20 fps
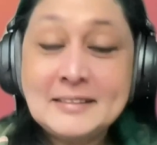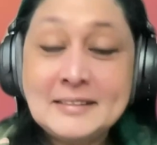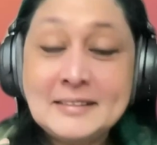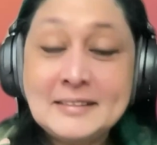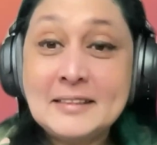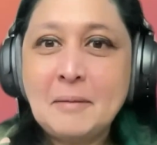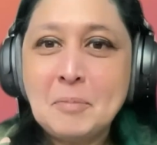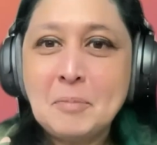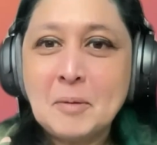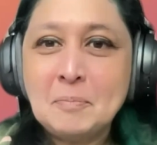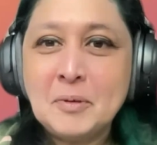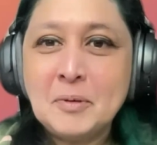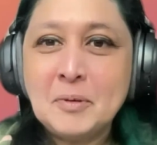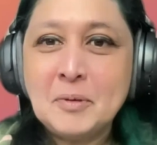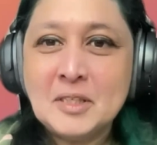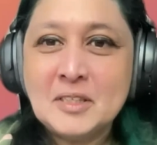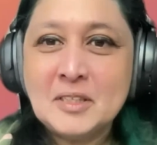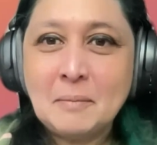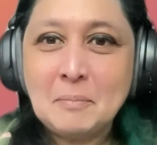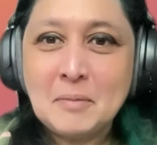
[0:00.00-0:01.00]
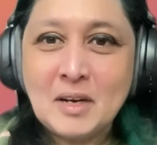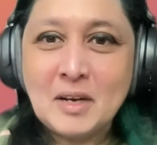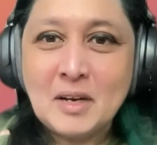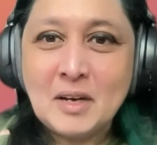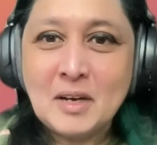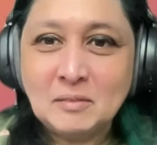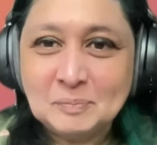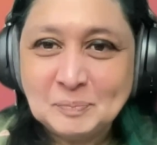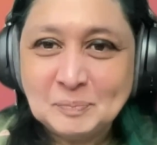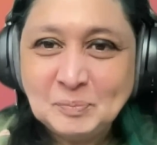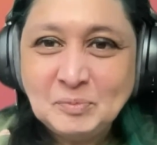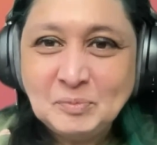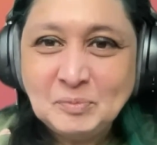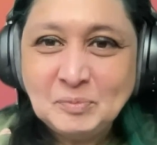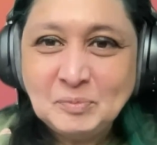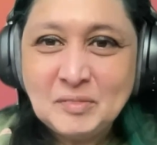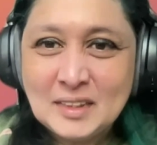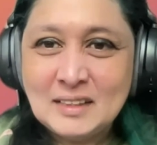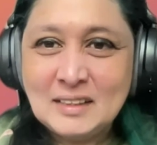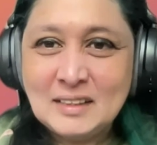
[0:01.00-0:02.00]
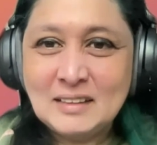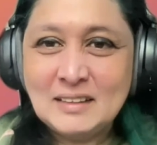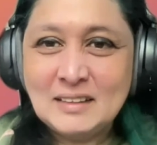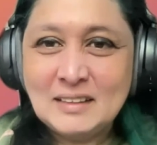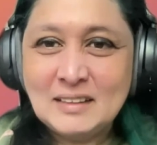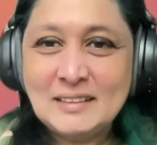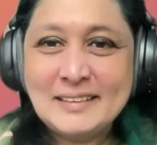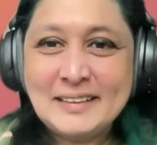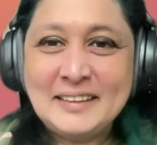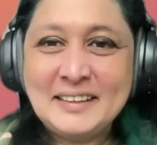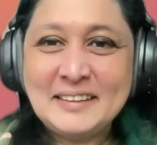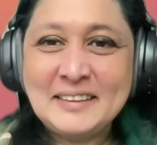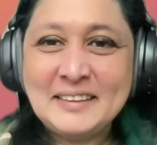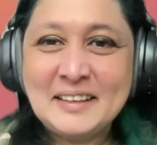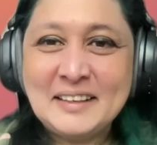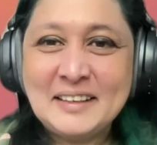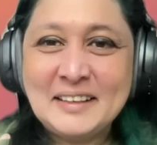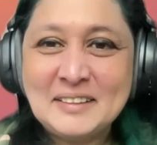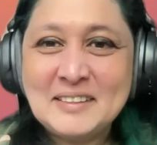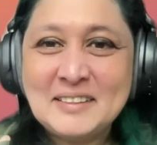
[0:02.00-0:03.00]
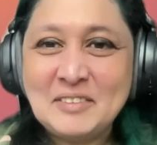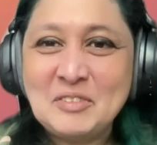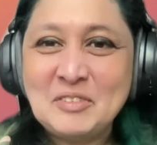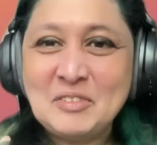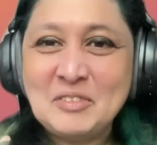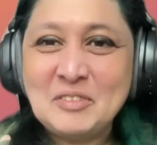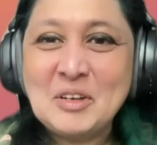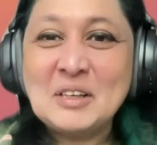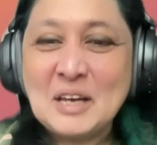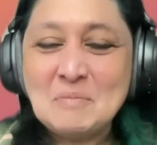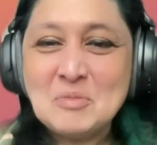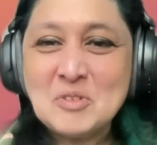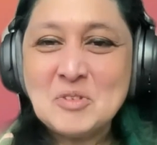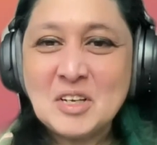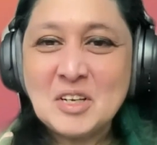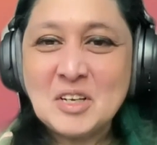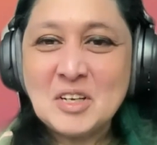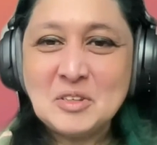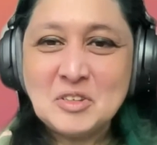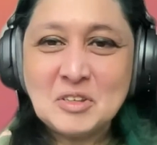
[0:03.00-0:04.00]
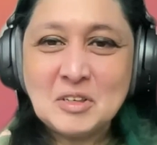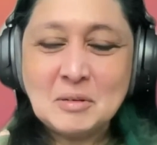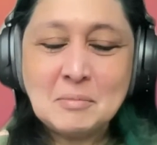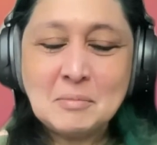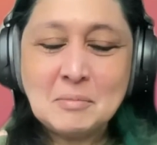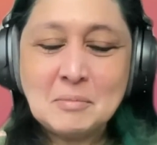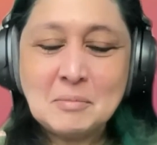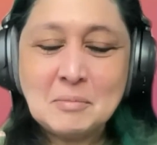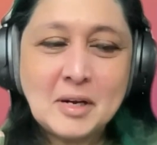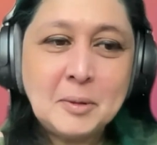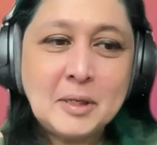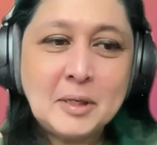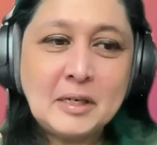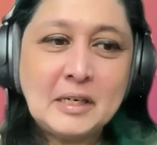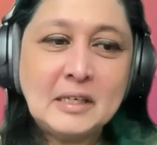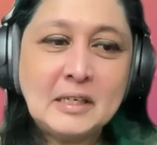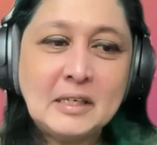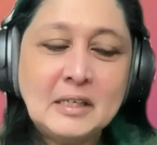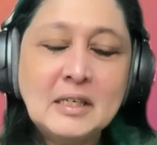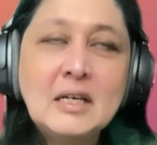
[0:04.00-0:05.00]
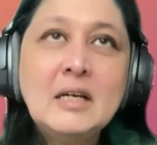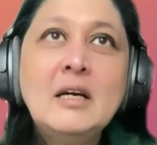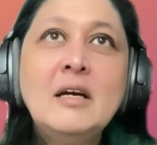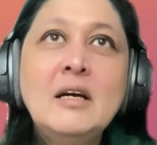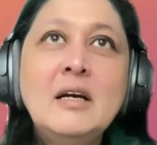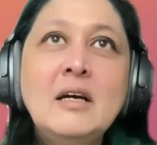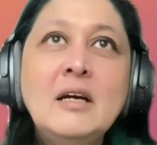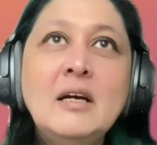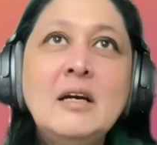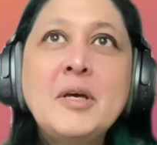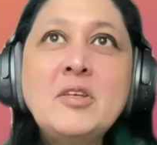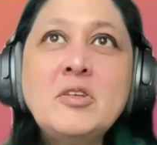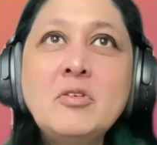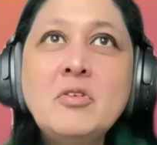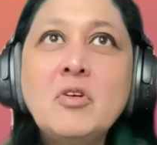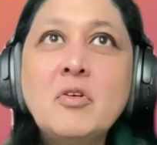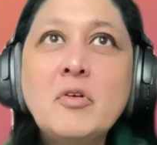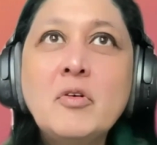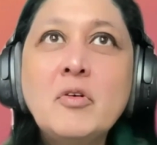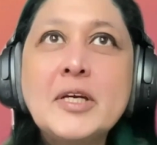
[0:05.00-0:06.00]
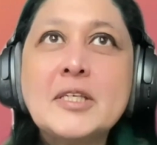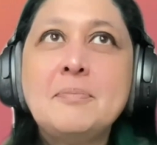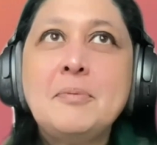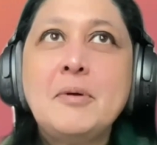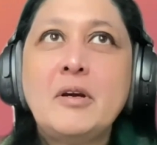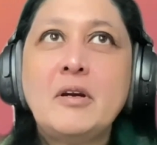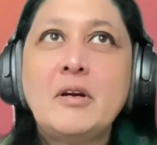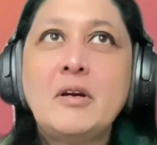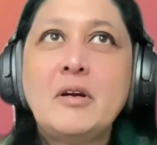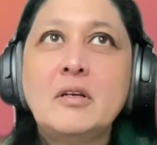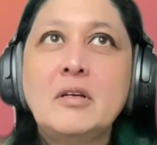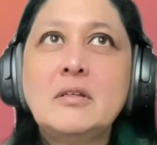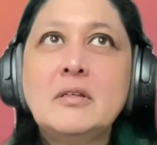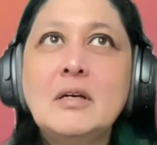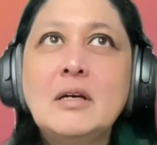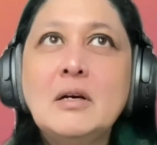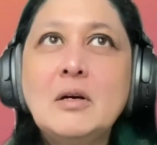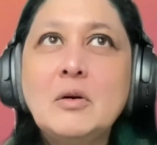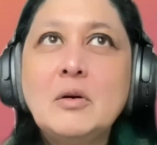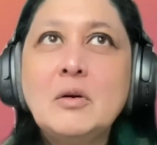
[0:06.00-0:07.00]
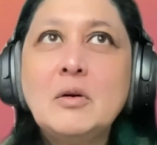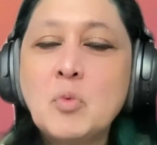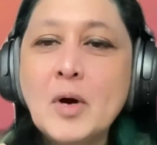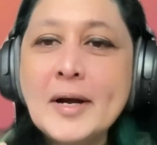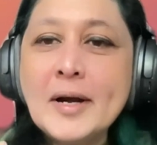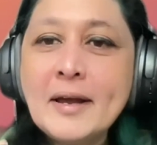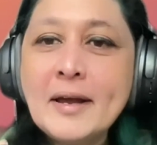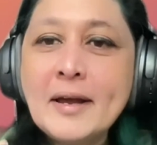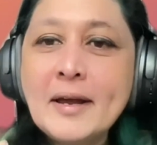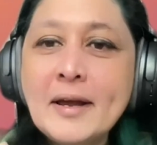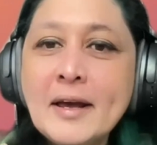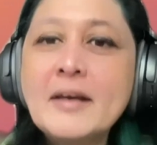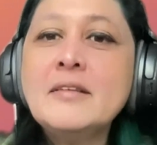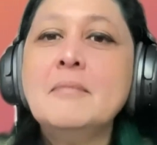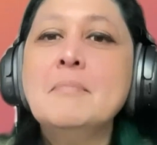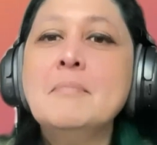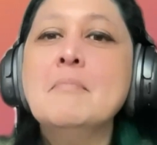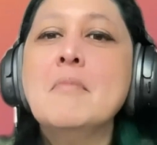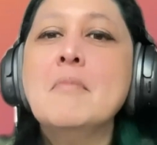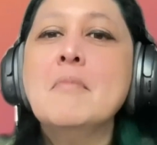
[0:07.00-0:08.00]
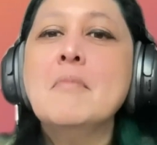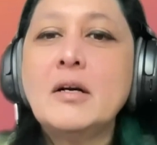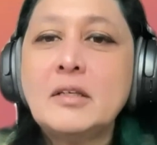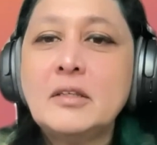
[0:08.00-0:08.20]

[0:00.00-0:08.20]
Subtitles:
is the step up and step down. I think that's a real game changer, in my opinion. Based on your experience, what has the